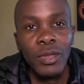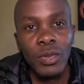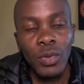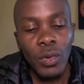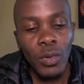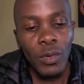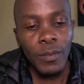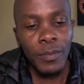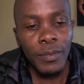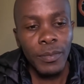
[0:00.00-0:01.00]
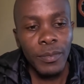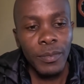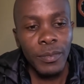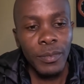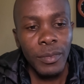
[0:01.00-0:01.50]
So
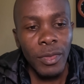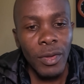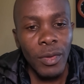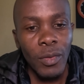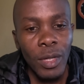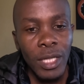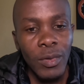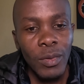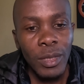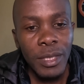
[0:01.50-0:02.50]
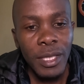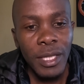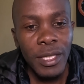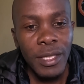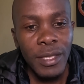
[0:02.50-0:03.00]
what I would
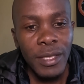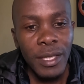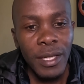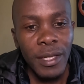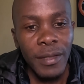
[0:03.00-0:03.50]
say is,